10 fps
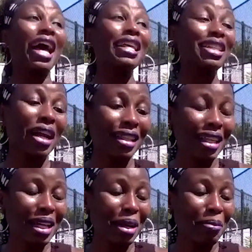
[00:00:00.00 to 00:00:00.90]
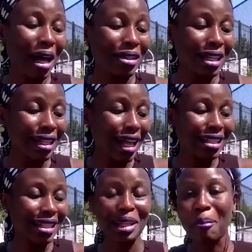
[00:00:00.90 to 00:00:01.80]
the great thing about
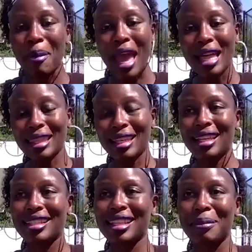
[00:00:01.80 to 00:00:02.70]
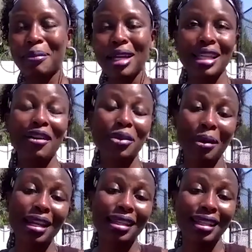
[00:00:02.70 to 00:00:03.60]
technology. The bad thing is that it makes
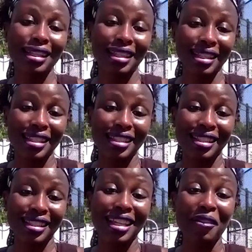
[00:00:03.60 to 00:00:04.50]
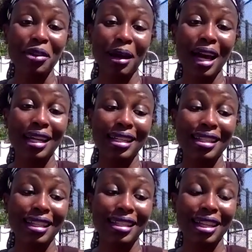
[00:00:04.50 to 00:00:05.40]
everybody think that everybody
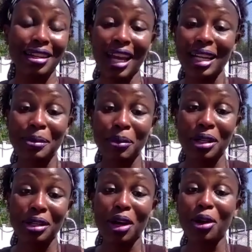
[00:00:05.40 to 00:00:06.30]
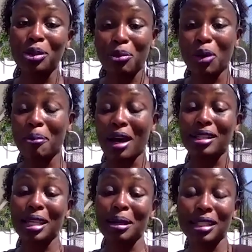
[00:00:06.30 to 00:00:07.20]
thinks they're an expert or knows more about a
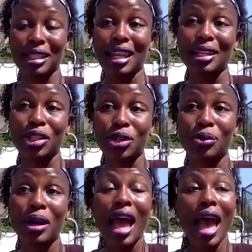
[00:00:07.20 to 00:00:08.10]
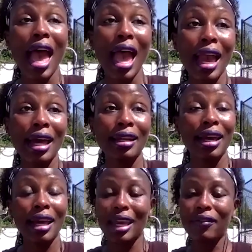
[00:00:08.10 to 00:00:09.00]
subject than they do. And
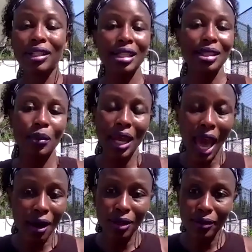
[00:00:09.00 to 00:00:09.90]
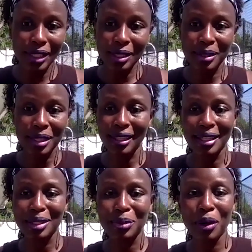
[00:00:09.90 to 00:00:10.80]
even just the way algorithms and
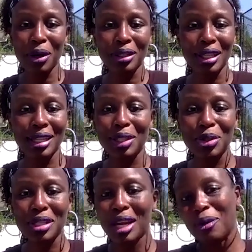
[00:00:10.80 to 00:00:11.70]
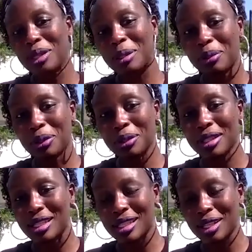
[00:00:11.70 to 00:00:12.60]
things work, it usually only pulls
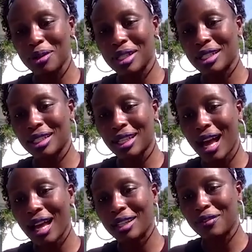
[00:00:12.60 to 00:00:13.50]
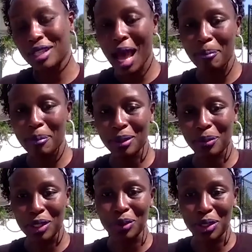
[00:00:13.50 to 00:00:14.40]
a certain kind of topic
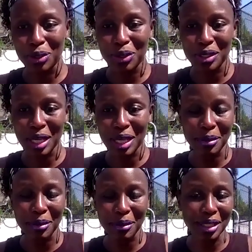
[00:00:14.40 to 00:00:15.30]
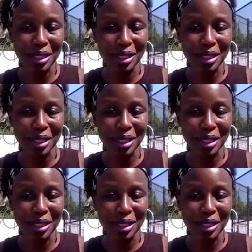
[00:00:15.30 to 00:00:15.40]
when you Google something.